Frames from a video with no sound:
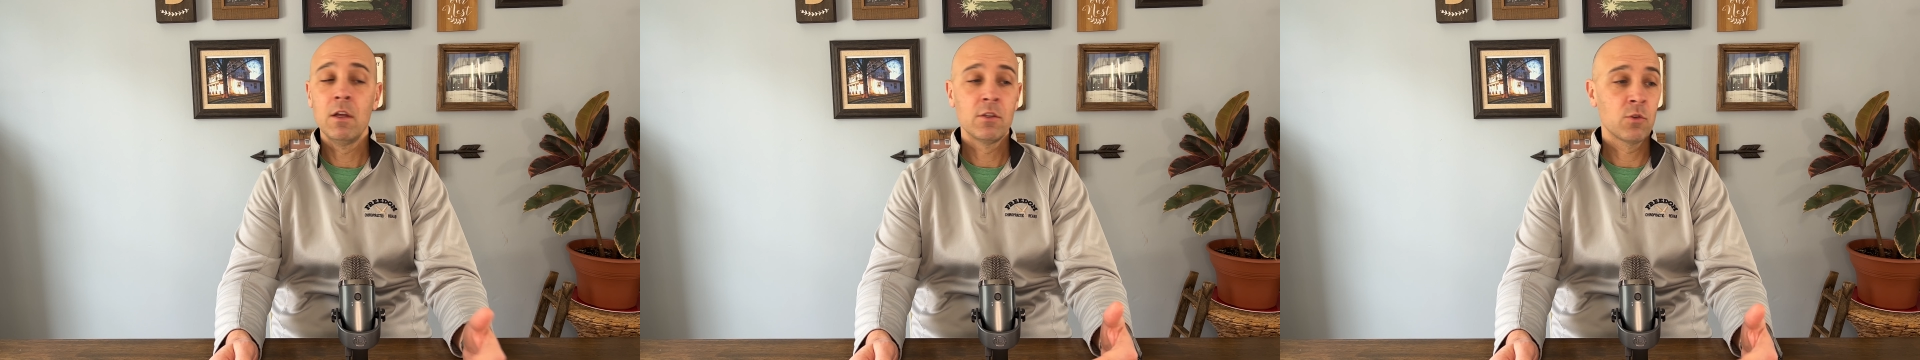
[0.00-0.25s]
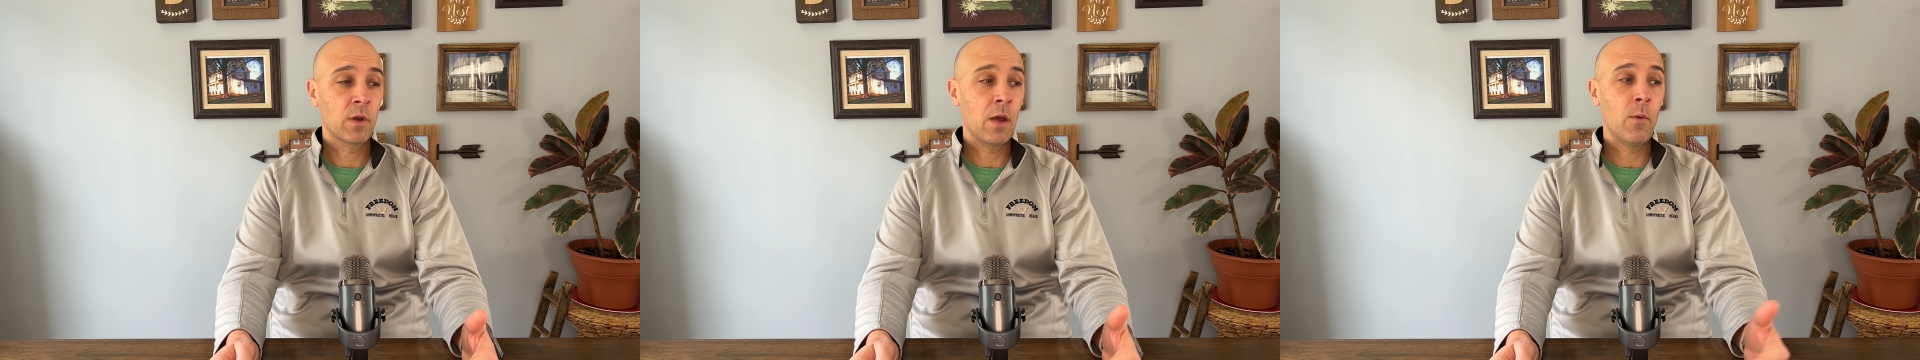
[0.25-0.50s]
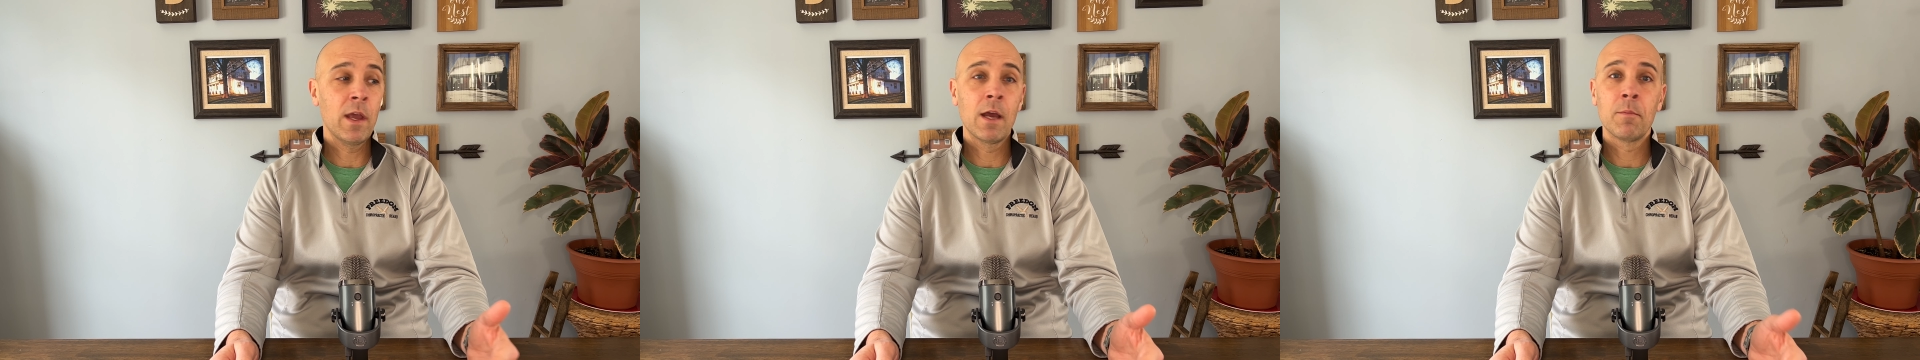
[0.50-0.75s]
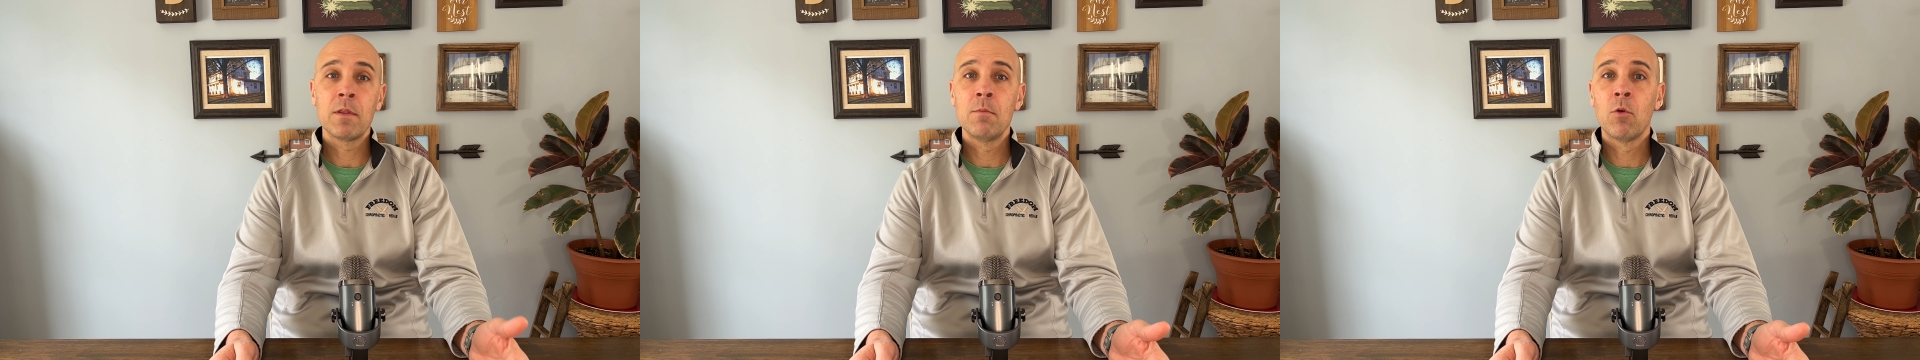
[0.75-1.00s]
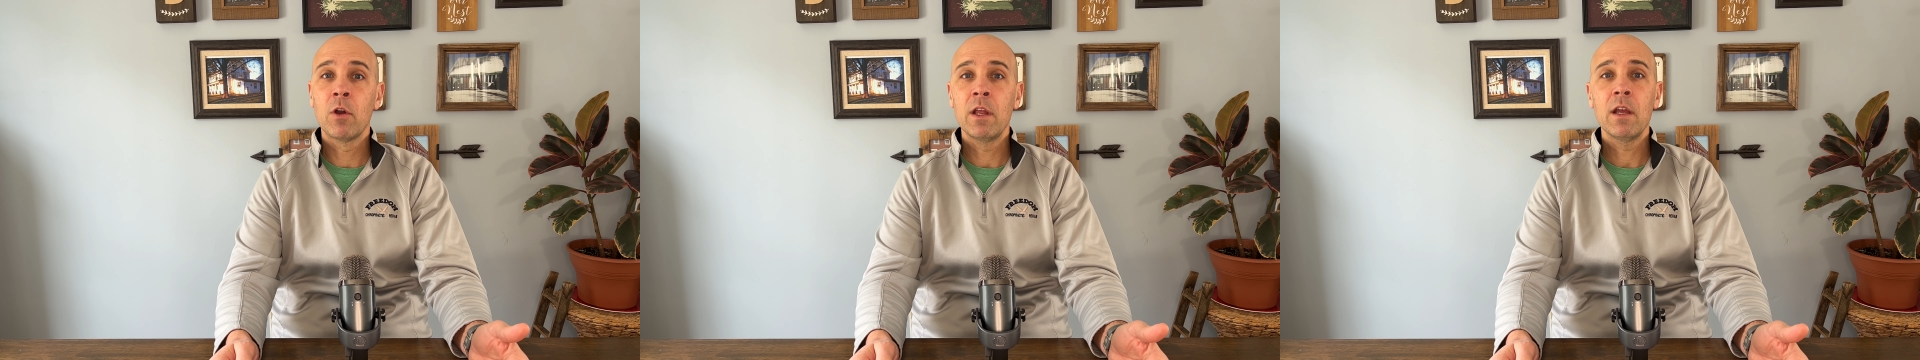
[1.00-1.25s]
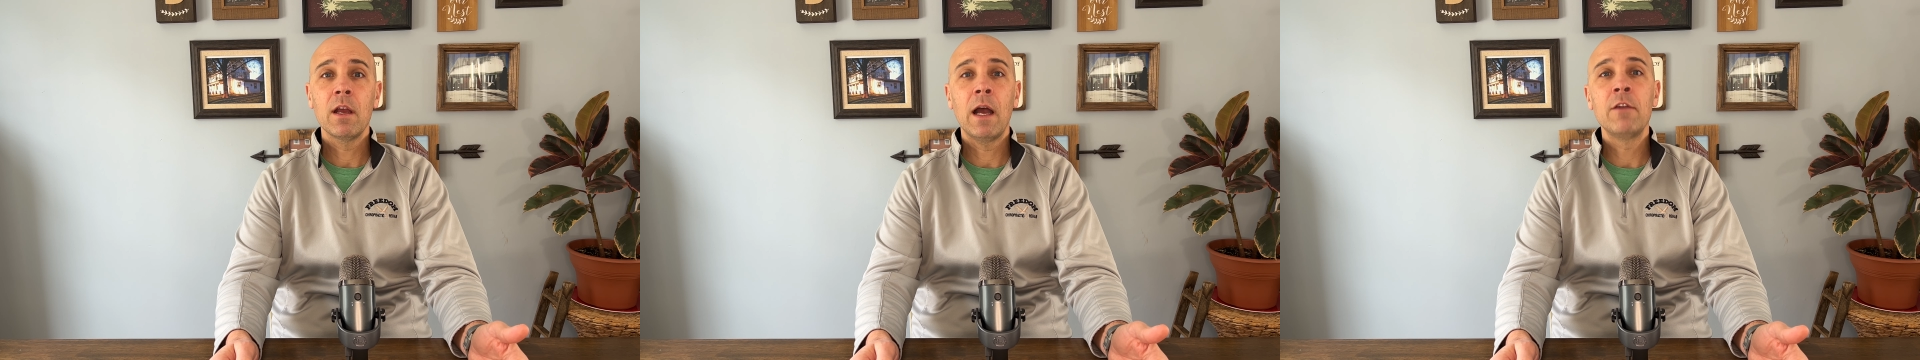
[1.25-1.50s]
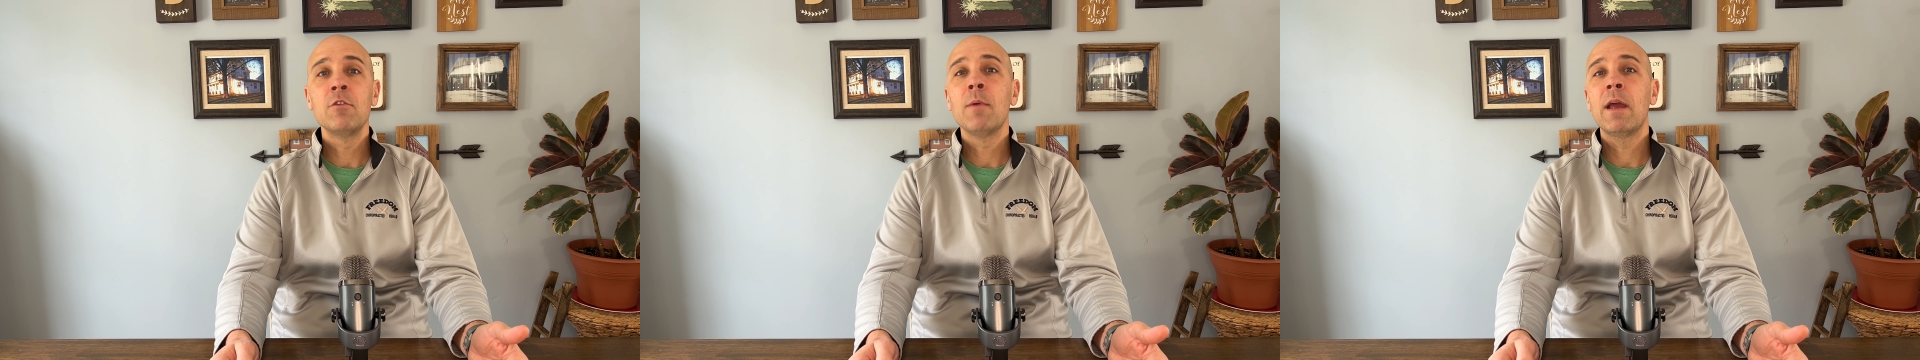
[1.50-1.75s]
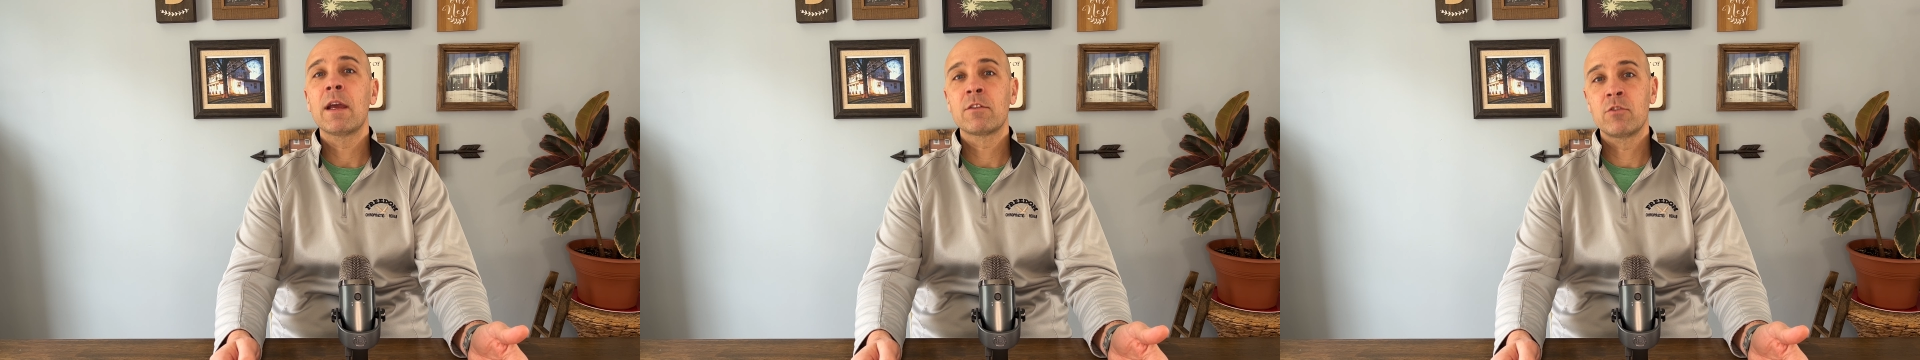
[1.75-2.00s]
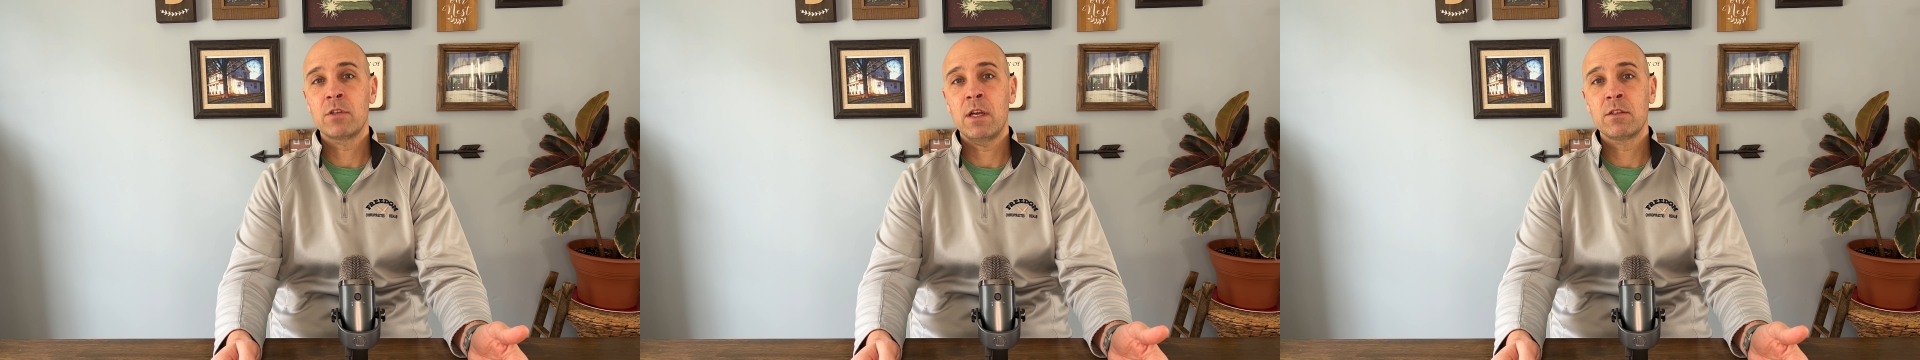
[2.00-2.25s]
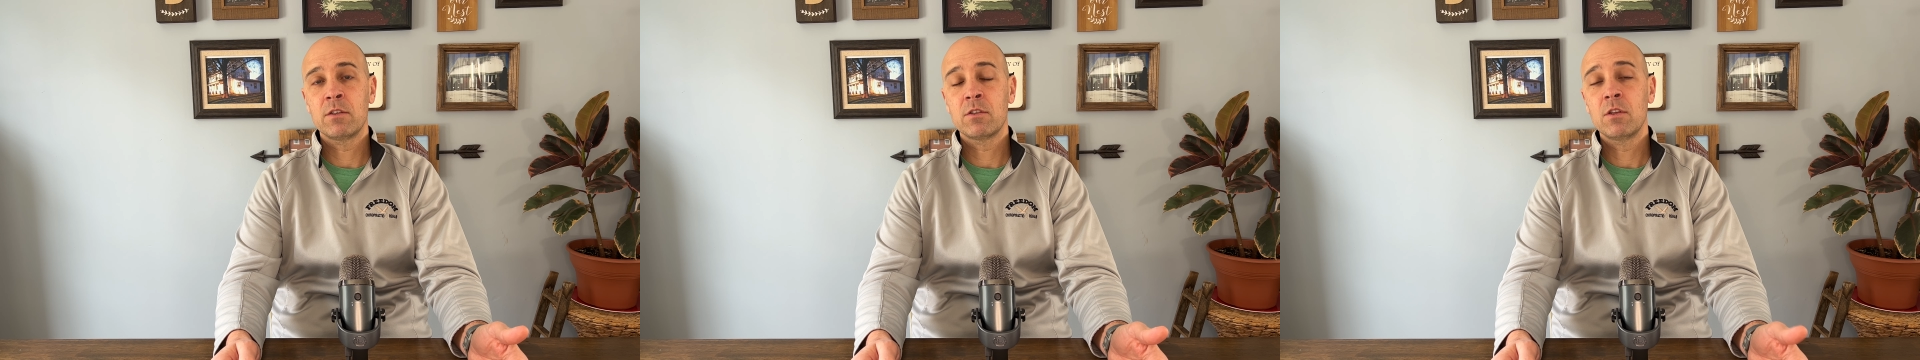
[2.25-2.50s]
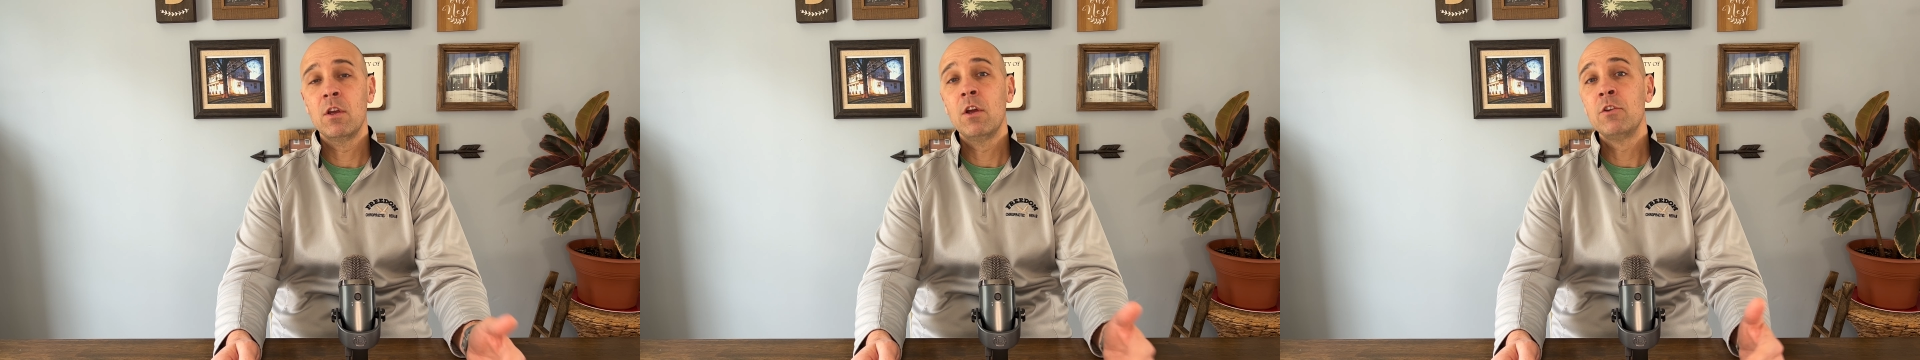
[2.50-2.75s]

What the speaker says: So when I wake up in the morning, I do my exercises.